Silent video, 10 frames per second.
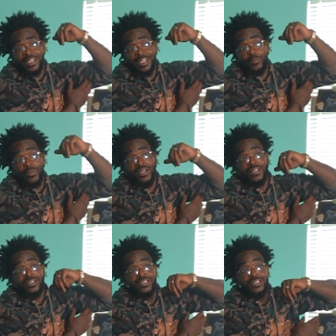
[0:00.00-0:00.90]
the
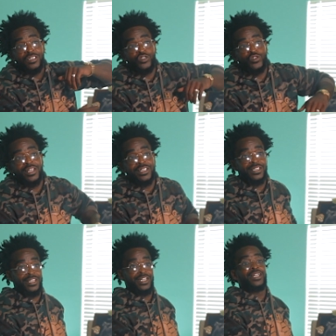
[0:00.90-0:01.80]
email
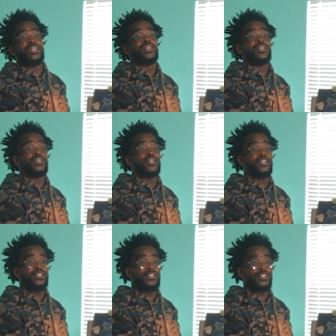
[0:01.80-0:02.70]
address.
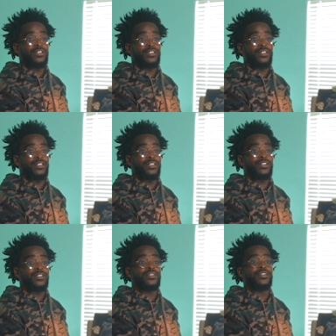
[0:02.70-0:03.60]
Illustrators at High.
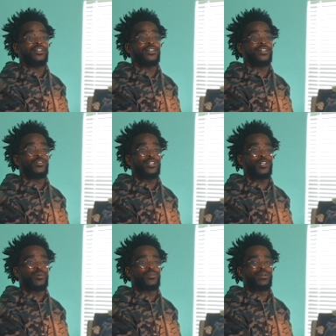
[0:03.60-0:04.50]
There you go. They
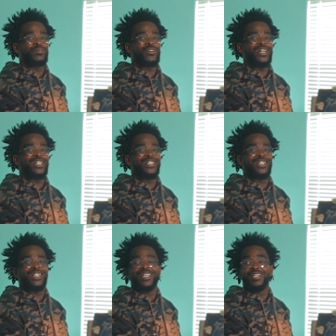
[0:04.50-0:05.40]
got my baby right
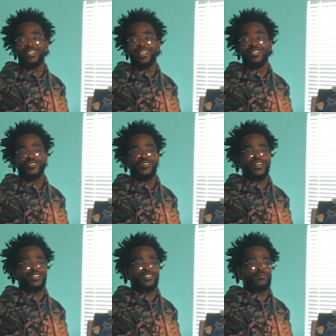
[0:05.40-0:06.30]
there. Ill-
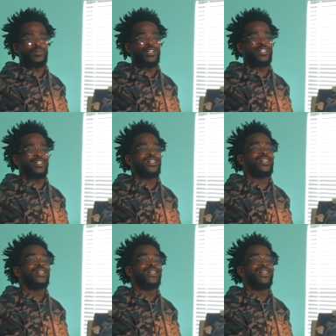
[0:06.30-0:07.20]
illustrators, speak up.